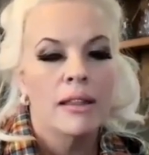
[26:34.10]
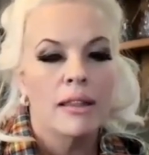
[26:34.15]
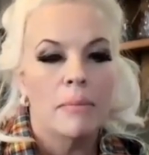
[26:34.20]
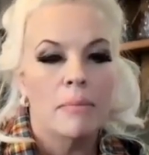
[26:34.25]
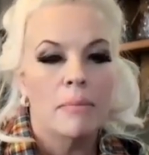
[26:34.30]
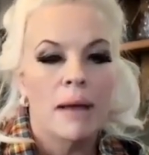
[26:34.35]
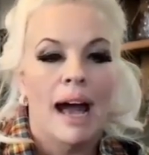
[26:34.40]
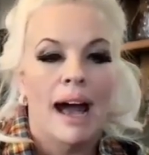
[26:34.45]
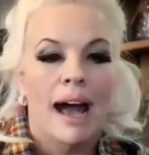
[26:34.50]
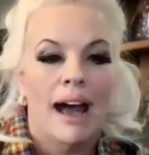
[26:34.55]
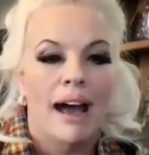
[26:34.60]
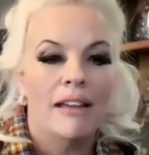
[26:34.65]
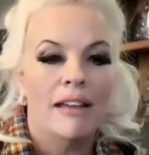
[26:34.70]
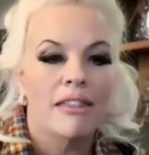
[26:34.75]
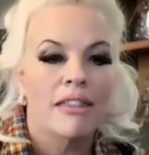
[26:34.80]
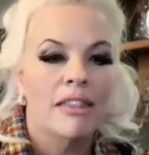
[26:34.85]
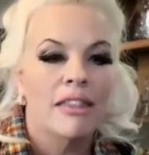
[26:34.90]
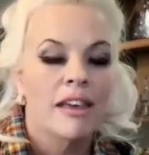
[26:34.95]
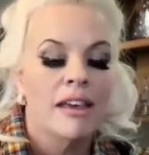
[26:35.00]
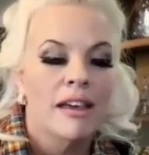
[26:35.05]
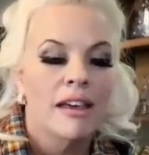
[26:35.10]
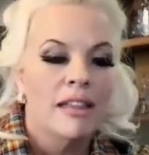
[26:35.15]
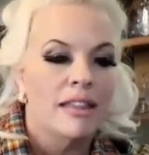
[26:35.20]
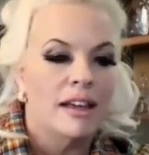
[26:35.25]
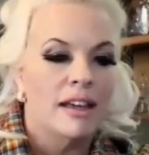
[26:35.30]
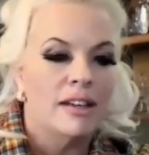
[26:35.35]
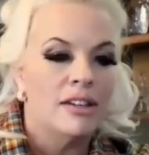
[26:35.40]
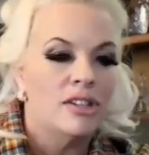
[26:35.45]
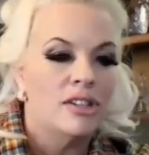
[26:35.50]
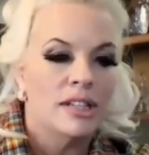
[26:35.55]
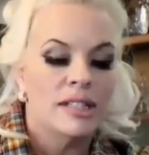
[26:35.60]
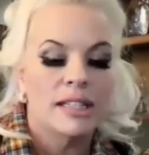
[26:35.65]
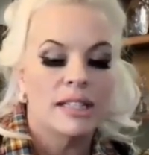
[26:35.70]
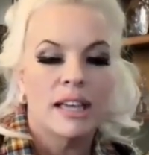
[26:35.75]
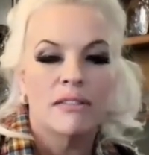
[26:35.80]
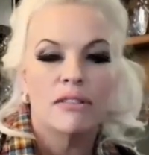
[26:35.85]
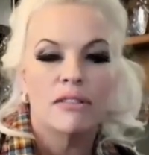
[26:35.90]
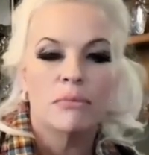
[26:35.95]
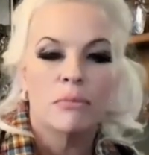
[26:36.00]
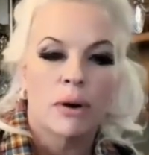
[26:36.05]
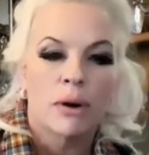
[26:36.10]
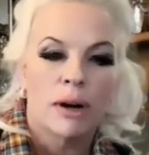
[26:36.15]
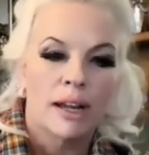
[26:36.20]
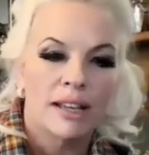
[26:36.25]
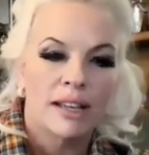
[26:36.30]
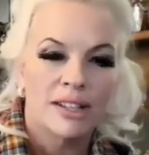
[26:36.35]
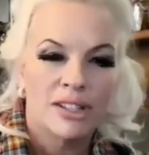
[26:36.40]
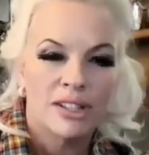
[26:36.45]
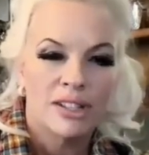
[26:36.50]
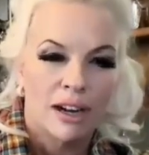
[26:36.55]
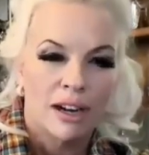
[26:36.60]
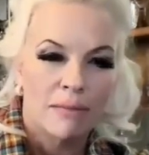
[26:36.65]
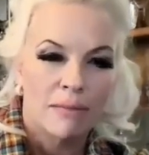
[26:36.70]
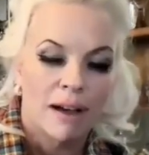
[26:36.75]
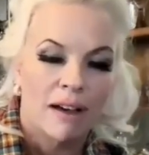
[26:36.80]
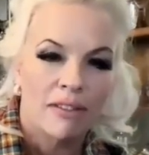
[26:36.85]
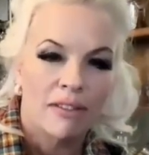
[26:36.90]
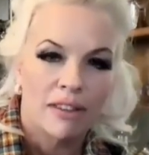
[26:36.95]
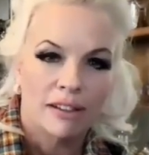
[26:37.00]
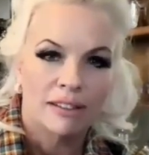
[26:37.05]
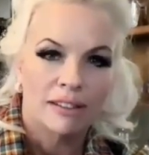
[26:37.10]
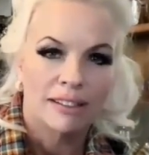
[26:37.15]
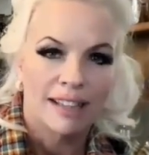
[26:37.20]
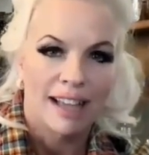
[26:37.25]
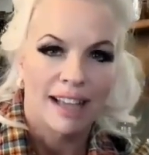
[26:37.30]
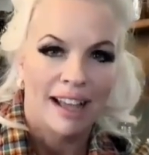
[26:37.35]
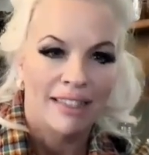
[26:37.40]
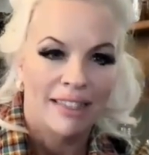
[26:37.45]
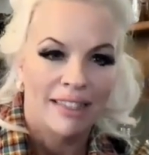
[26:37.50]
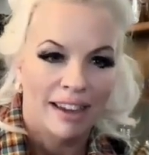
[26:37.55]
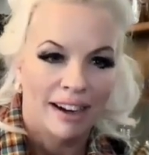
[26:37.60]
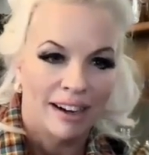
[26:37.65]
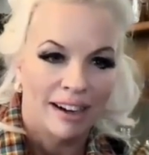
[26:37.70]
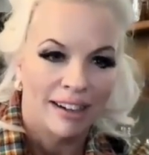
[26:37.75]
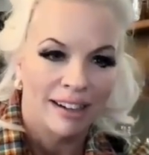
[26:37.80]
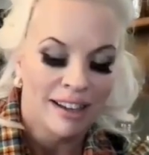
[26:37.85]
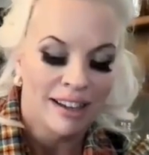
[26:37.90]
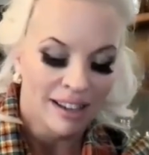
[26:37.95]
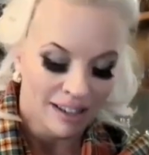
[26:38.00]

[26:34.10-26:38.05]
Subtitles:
path that just gives more history about the clan there.